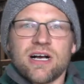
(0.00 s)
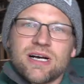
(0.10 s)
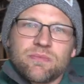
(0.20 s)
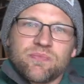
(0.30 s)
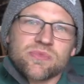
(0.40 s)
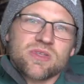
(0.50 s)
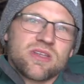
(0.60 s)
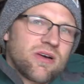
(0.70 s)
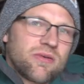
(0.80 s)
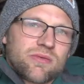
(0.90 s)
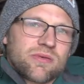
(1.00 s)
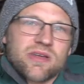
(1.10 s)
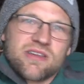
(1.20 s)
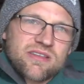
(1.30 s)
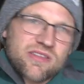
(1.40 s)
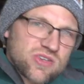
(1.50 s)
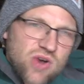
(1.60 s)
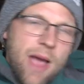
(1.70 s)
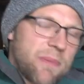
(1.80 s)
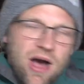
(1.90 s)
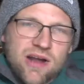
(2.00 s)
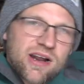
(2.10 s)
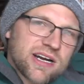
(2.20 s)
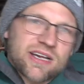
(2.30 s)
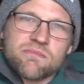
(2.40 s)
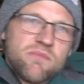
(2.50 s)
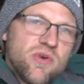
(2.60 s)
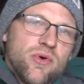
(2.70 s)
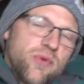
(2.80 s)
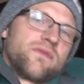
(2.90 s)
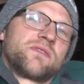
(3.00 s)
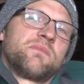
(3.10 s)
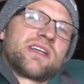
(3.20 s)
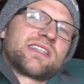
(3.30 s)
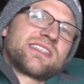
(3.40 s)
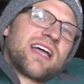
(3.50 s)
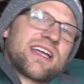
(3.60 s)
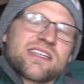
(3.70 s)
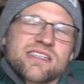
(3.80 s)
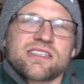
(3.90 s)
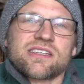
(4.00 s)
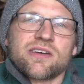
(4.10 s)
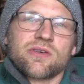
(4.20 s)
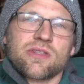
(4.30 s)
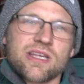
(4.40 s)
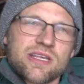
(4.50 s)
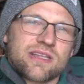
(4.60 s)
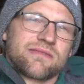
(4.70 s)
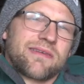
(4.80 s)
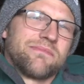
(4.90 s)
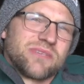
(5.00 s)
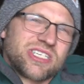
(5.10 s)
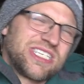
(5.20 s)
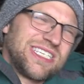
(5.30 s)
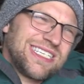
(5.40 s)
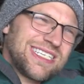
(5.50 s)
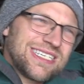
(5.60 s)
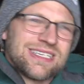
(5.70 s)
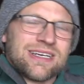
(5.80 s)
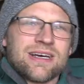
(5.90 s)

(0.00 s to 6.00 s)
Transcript: Um, you know, and the tripod on it moves, but it's not necessarily a machine.